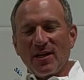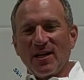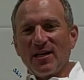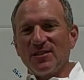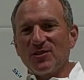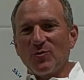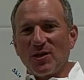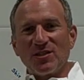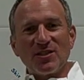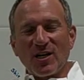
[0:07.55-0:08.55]
and I just
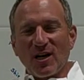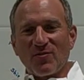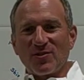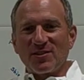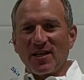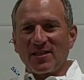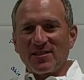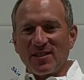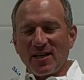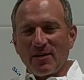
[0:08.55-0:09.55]
wanted to talk for a second
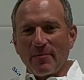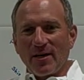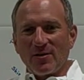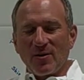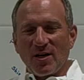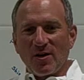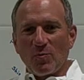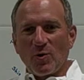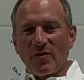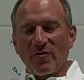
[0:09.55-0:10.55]
today about
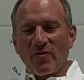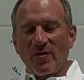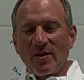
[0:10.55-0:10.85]
one of